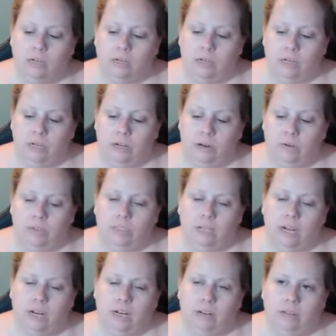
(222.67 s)
it's
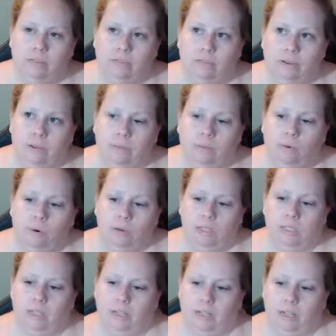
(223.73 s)
kind of important
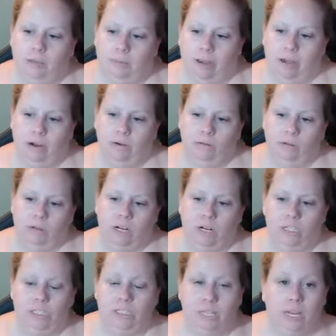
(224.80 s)
to think about not
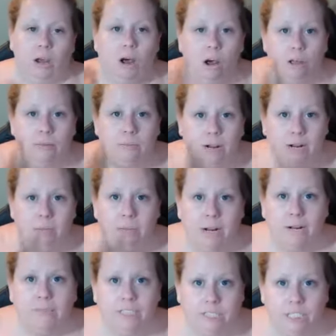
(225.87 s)
just all the money
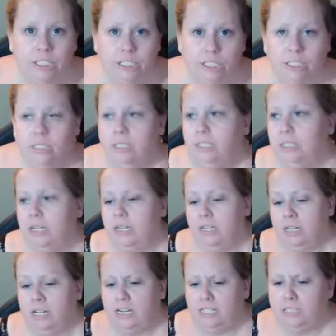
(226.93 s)
manifestation and
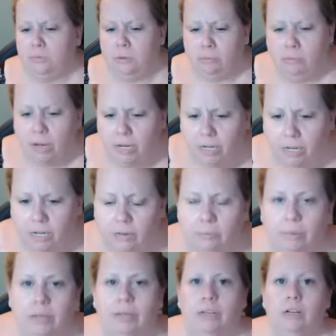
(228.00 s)
I just want money,
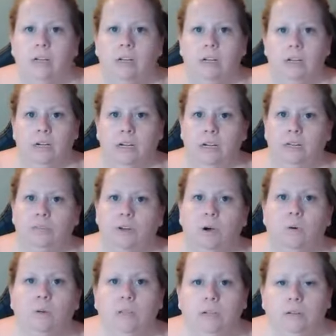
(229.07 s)
but kind of go
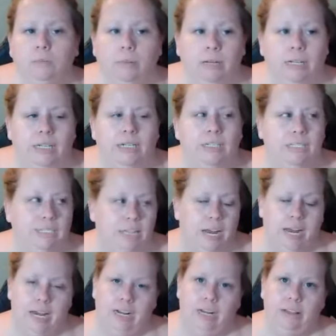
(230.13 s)
a little bit
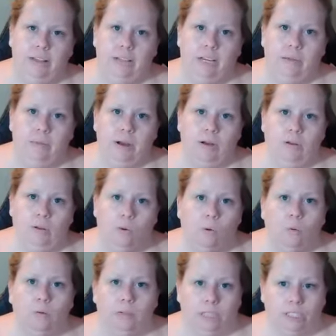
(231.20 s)
inside and think about your
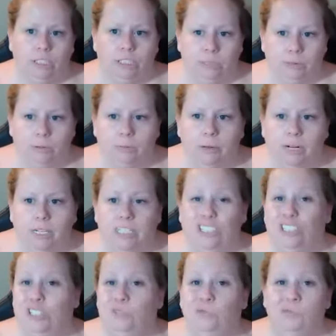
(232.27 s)
relationship with money. Do
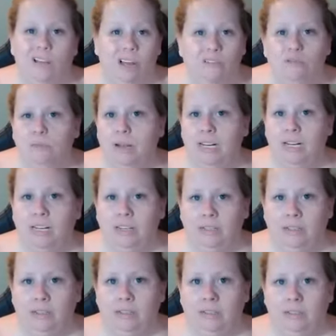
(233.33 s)
you love money?
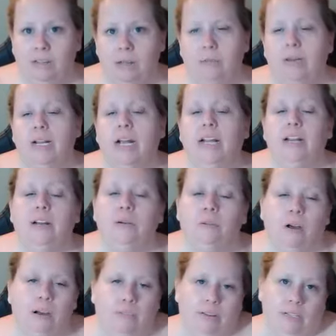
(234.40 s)
I mean, I know
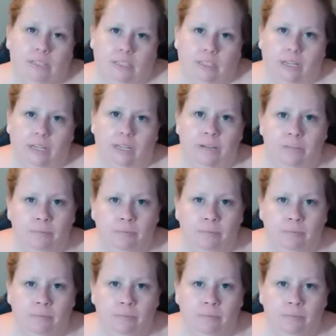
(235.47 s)
obviously